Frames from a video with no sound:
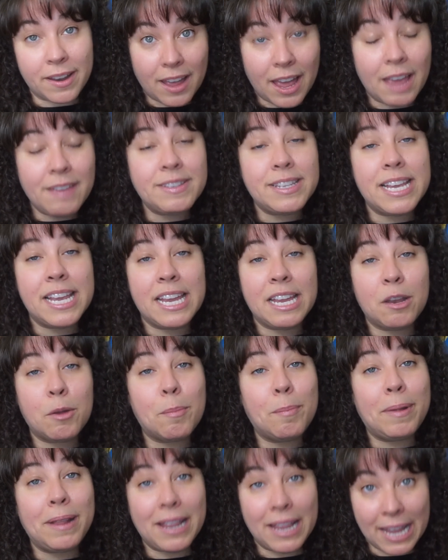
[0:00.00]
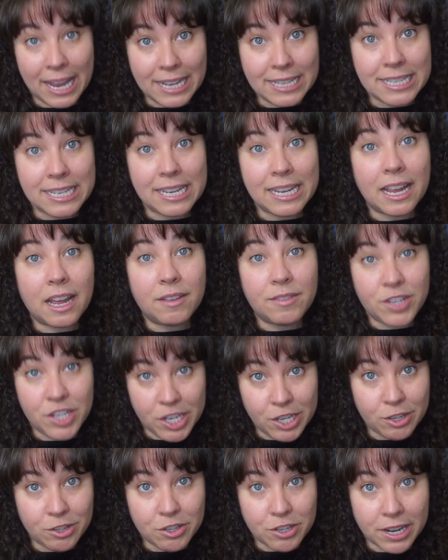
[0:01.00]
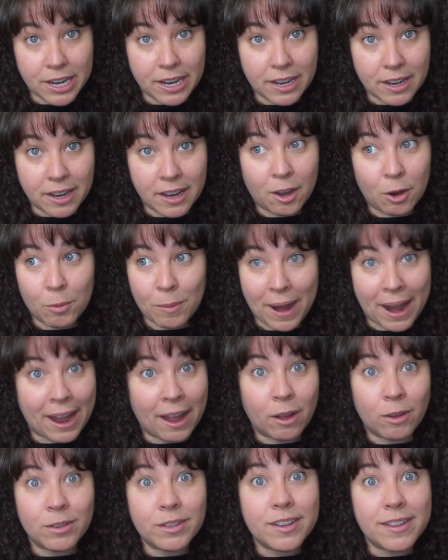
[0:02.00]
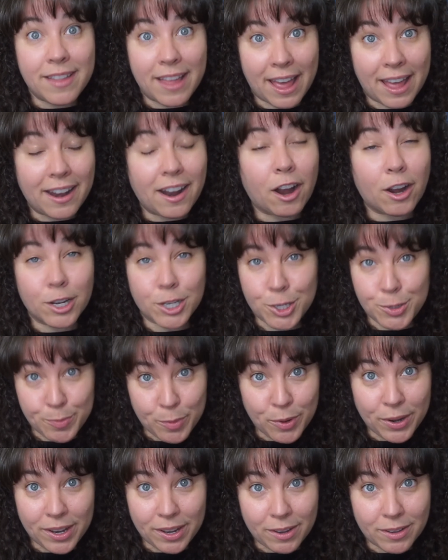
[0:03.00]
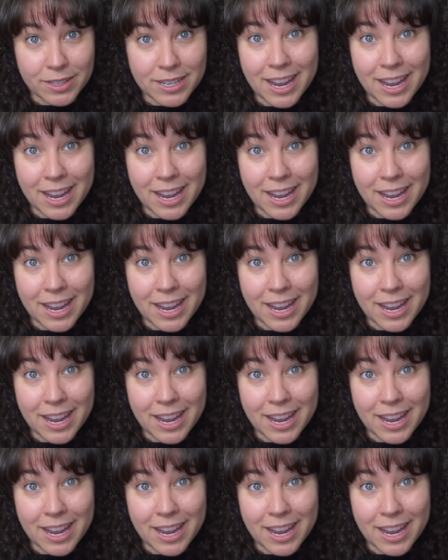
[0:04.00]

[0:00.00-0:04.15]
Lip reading: I've seen plenty of children around that are spoiled.